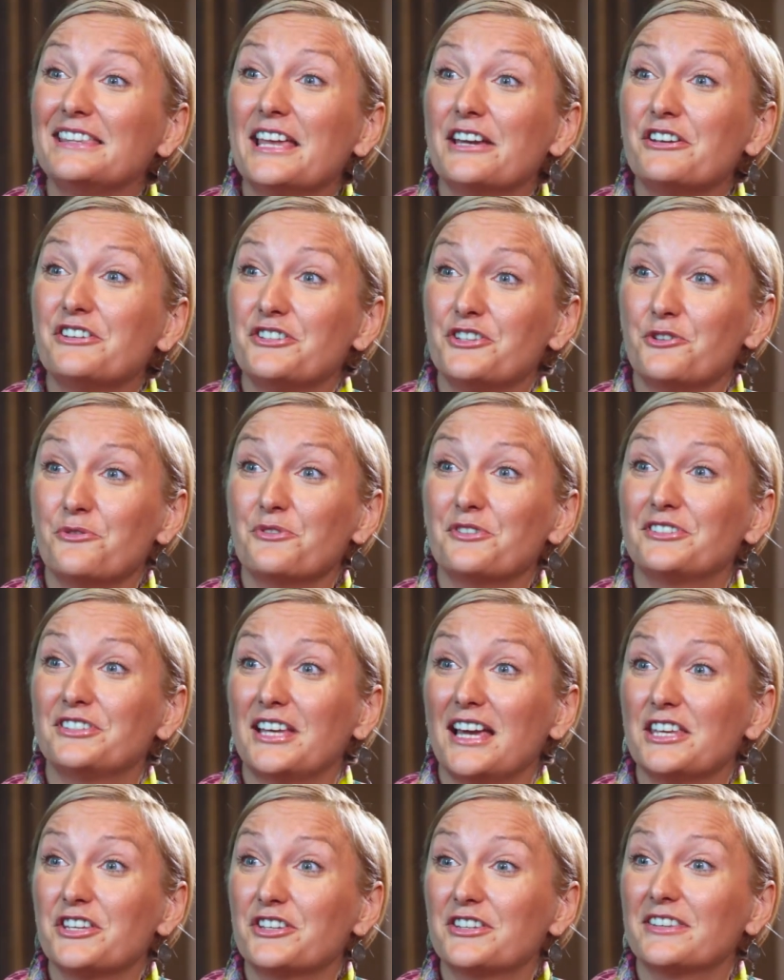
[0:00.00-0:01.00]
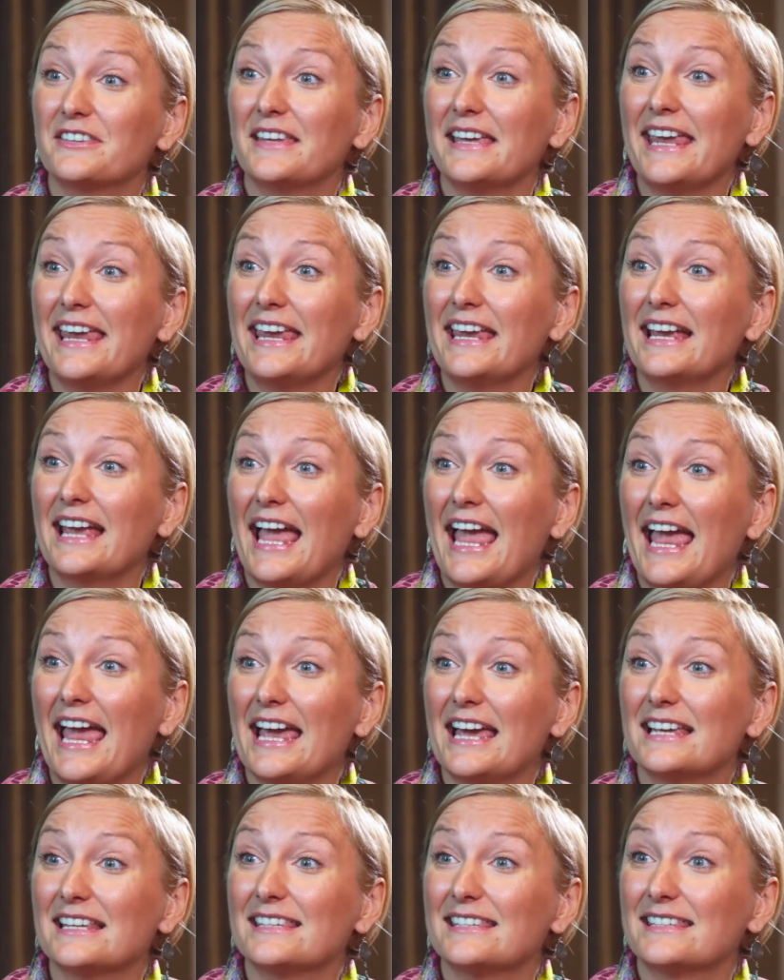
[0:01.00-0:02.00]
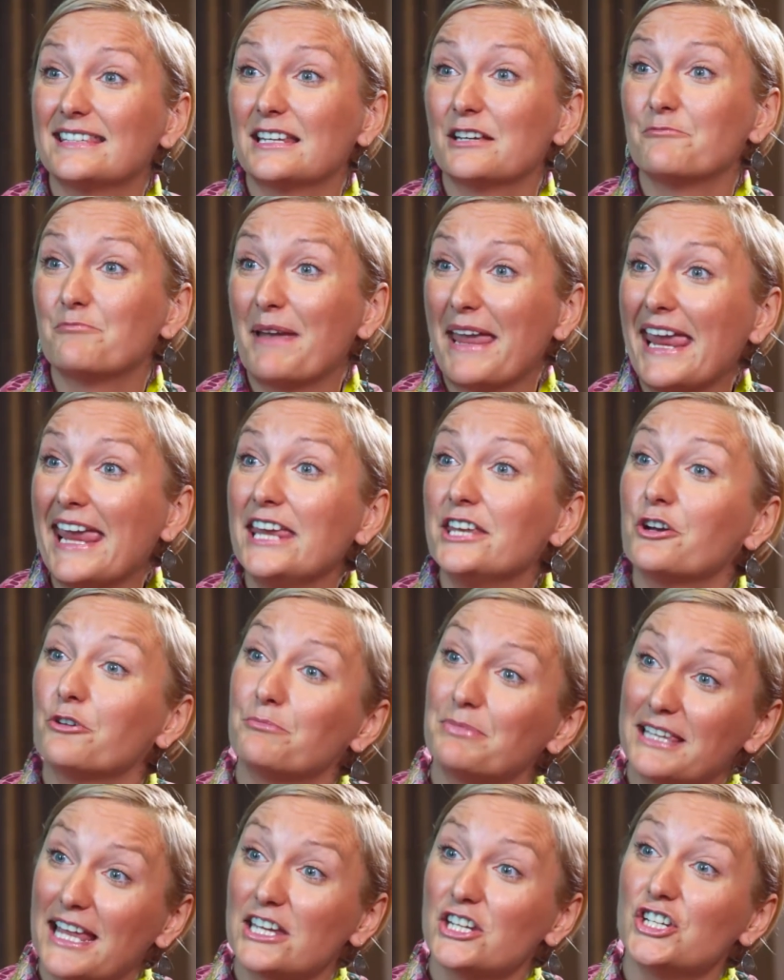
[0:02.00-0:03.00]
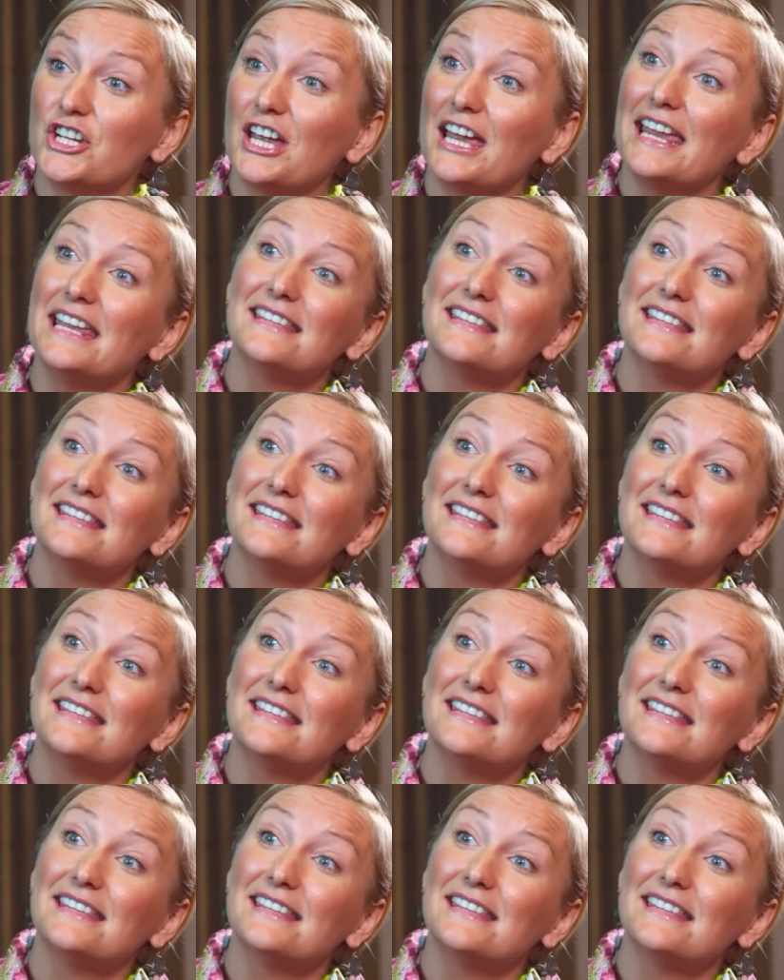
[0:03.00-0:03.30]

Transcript: there is no such thing as pain or pleasure.